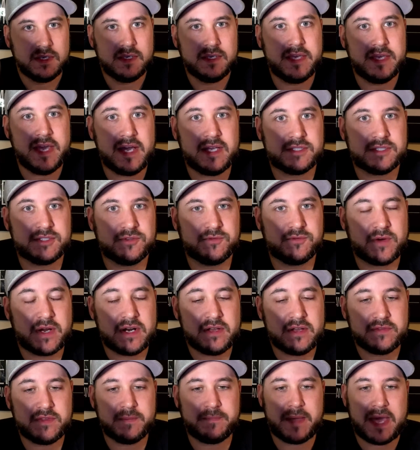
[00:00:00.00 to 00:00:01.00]
Yeah, so right
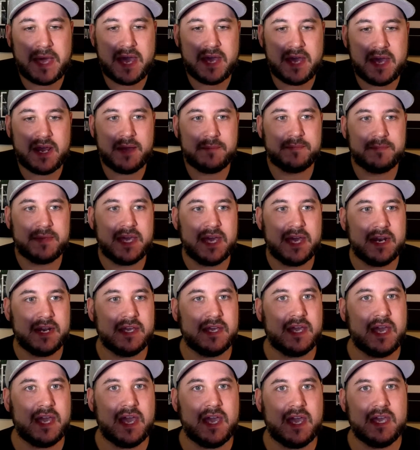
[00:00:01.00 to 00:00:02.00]
off the bat, I'm
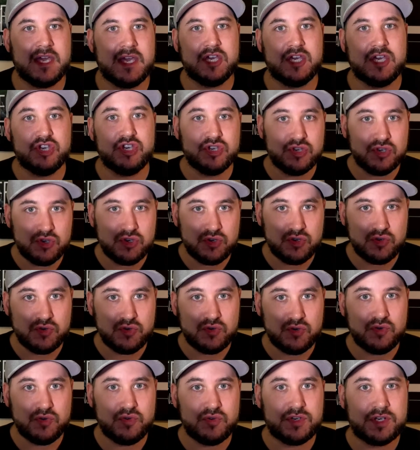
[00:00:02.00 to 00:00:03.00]
getting a
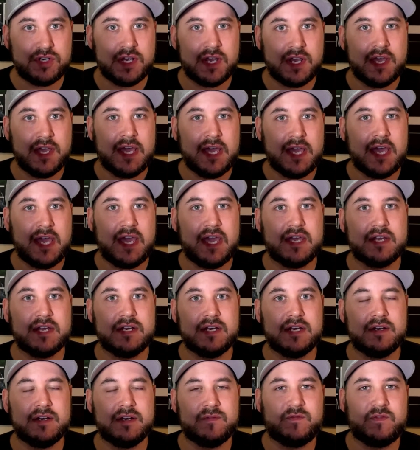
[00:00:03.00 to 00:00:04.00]
huge hit
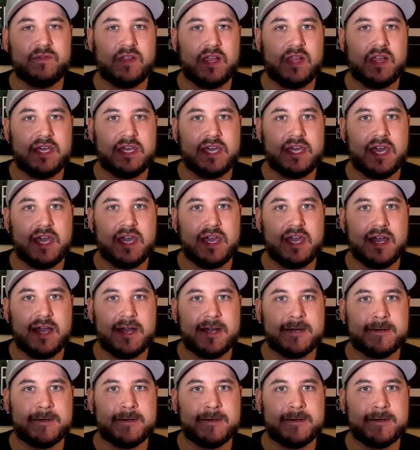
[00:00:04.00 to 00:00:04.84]
of like a